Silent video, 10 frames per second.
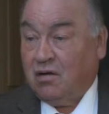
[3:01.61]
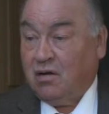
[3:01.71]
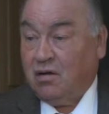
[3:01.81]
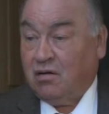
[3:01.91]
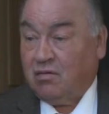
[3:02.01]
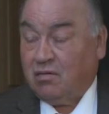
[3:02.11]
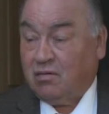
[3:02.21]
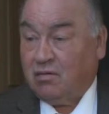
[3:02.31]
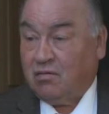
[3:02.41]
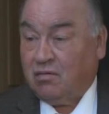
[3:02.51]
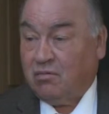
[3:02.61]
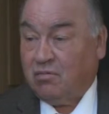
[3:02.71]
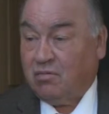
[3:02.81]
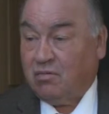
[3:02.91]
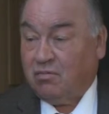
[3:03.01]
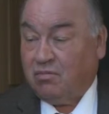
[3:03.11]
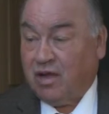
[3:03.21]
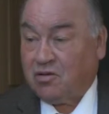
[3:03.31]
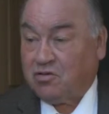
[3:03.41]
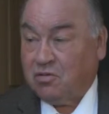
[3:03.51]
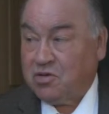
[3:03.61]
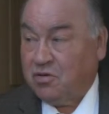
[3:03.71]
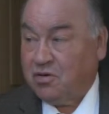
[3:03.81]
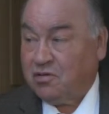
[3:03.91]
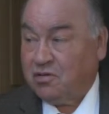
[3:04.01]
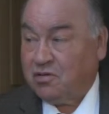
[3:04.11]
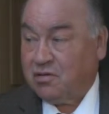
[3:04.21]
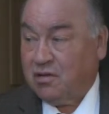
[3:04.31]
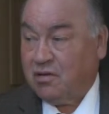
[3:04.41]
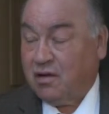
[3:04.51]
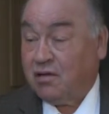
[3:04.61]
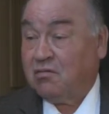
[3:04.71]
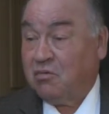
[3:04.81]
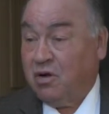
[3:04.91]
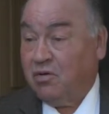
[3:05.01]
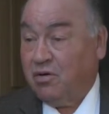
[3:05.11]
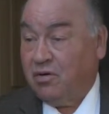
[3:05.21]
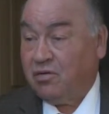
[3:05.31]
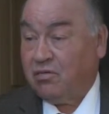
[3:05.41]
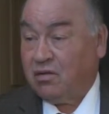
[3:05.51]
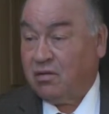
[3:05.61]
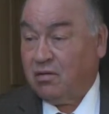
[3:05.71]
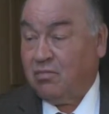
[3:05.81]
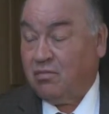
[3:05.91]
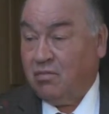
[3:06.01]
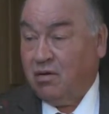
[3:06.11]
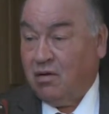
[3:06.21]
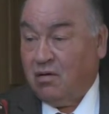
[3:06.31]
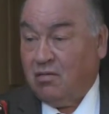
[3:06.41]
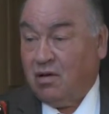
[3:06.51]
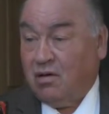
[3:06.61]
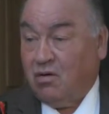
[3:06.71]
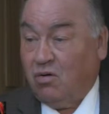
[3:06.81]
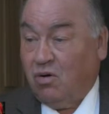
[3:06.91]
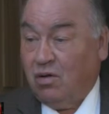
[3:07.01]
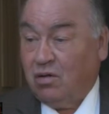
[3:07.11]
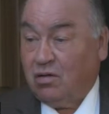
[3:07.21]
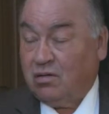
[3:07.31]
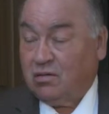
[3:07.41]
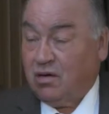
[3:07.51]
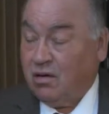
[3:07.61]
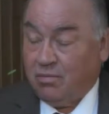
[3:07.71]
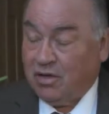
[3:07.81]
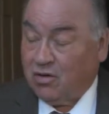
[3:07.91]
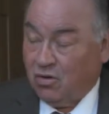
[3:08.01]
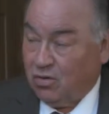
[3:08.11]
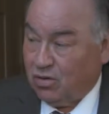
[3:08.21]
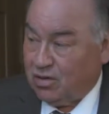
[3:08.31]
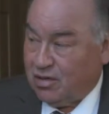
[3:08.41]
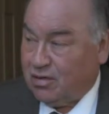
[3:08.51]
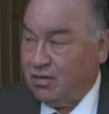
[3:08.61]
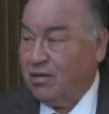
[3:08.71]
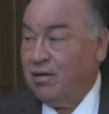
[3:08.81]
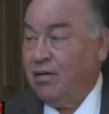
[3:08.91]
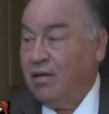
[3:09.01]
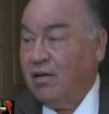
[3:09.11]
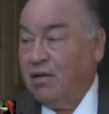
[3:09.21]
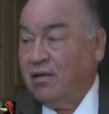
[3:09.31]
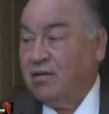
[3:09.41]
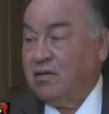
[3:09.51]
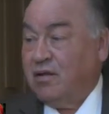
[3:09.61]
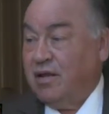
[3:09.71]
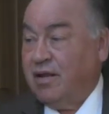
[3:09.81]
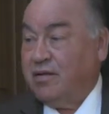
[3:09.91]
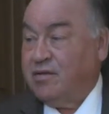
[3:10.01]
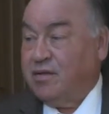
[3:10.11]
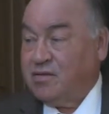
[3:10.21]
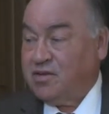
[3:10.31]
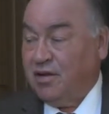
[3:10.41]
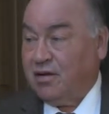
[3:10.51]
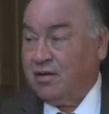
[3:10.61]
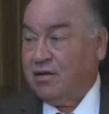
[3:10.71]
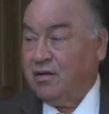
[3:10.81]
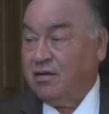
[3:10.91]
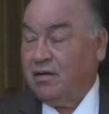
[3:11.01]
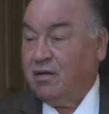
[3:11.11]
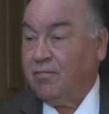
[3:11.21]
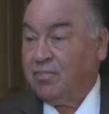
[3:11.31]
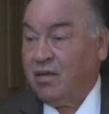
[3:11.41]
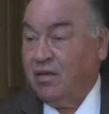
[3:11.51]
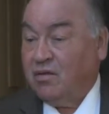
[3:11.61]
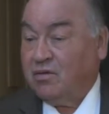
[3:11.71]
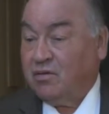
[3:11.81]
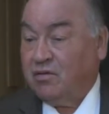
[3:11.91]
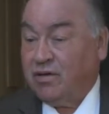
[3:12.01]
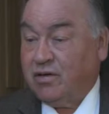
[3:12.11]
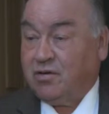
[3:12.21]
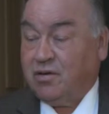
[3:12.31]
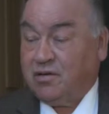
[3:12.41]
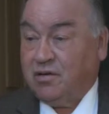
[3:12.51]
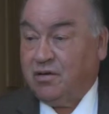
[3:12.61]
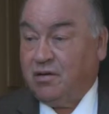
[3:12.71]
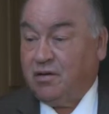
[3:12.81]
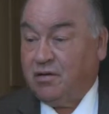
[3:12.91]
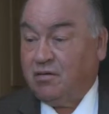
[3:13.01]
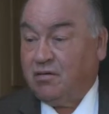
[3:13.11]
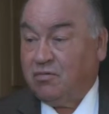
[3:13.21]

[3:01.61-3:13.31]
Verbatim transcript: uh, natural resources uh, like rare earth, um, uh, oil, I mean gold and lead and zinc. And um, so they're very interested and